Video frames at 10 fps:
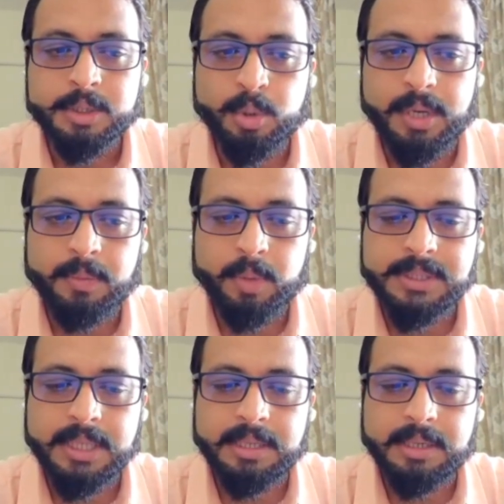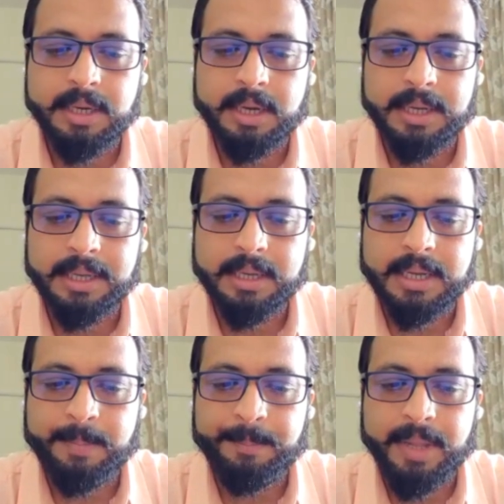So it was an
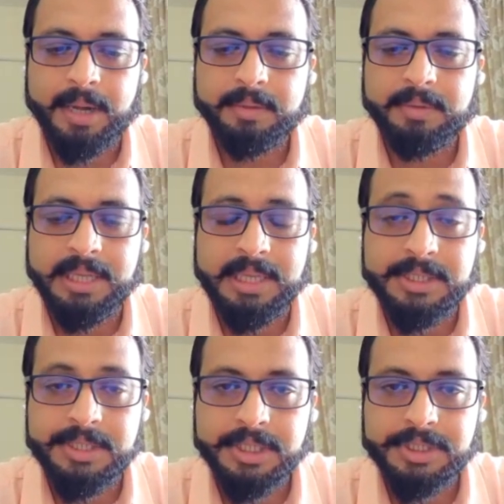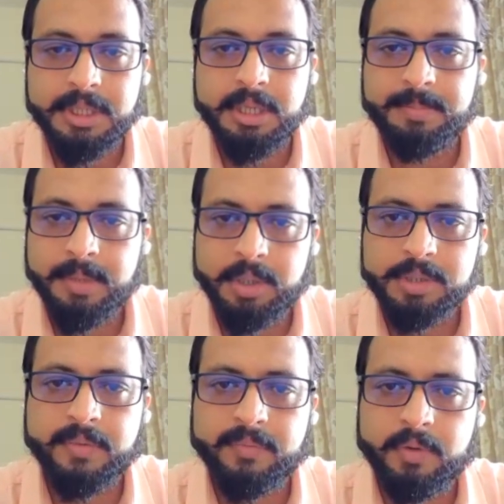comparatively easier journey
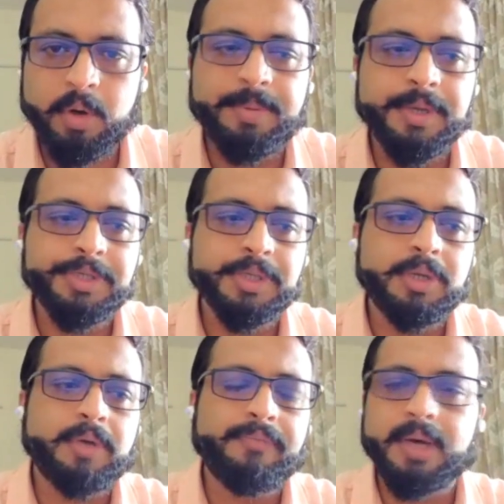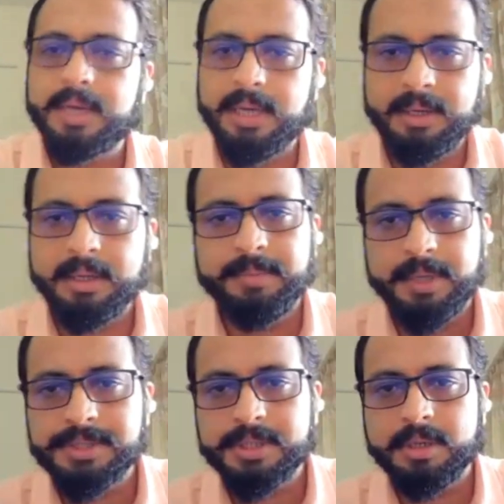because of cooperation of our guardian
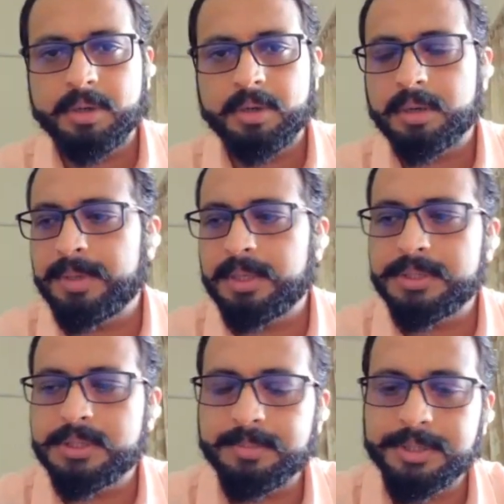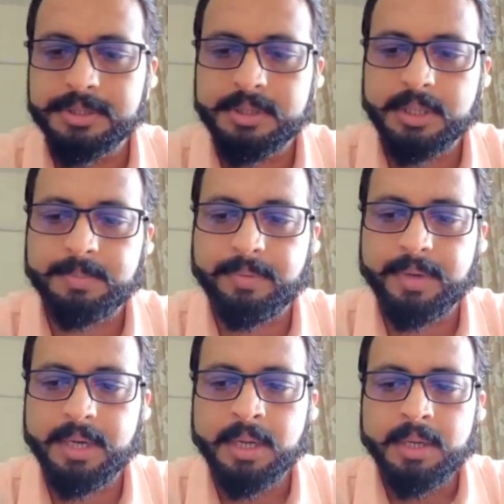minister and Honorable DCM Ajit Dada
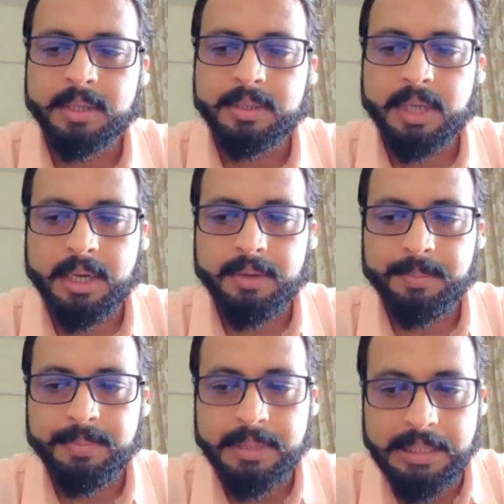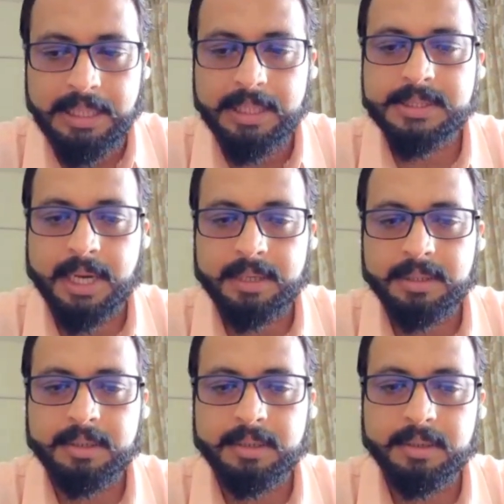Pawar. The needs
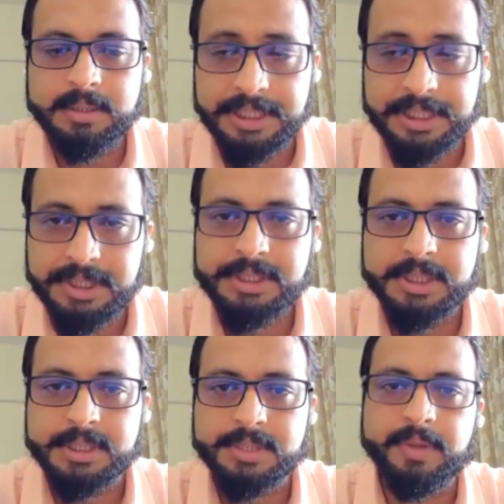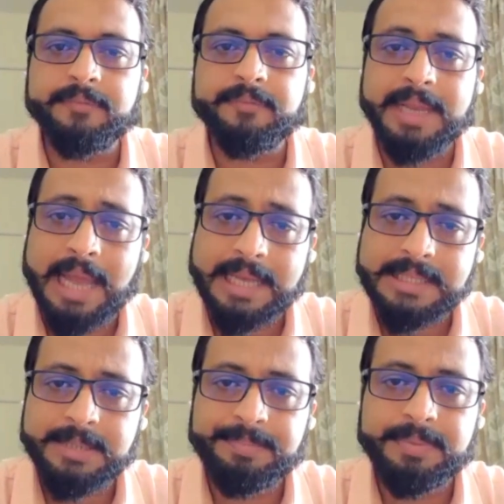and the suggestions were well
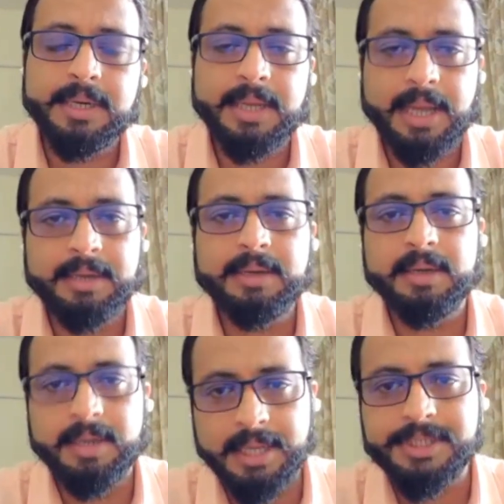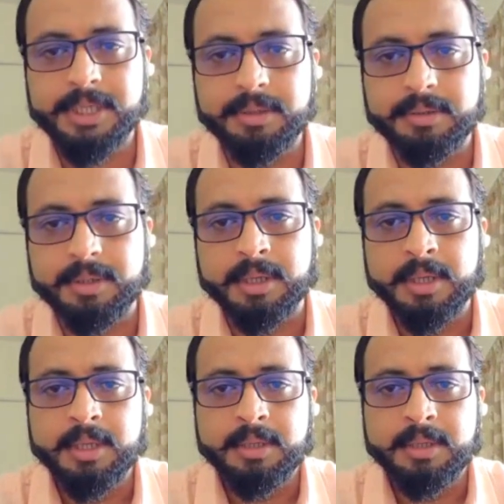accepted and executed.